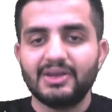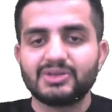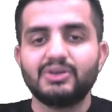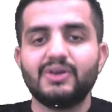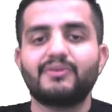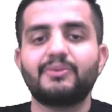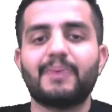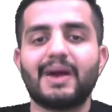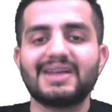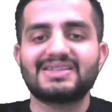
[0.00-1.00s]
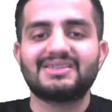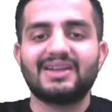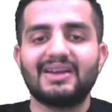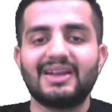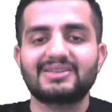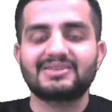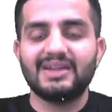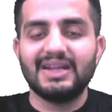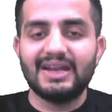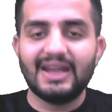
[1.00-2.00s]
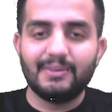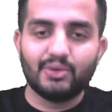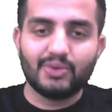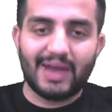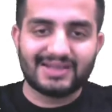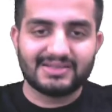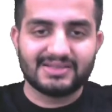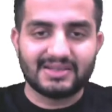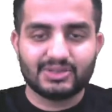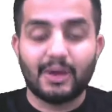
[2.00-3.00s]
So you have to pass the dictionary name to access it.